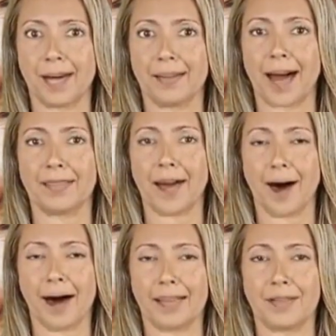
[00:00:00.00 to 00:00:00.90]
It has a
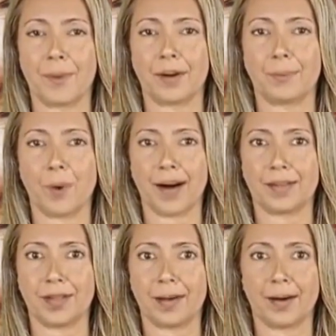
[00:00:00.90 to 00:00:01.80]
high smoke
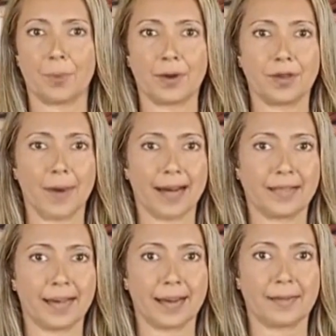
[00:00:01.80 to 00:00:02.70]
point, which
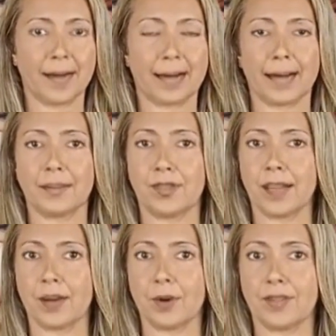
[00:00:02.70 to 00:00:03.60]
makes it convenient
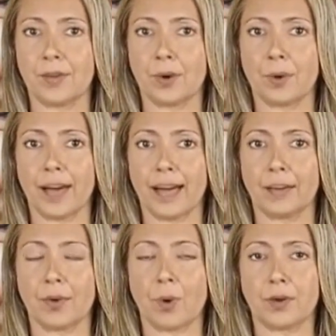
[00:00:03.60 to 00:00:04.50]
to use for
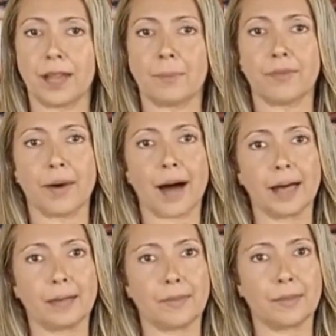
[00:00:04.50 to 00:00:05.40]
grilling or deep
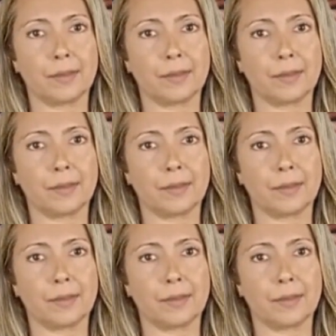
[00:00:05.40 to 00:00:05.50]
frying.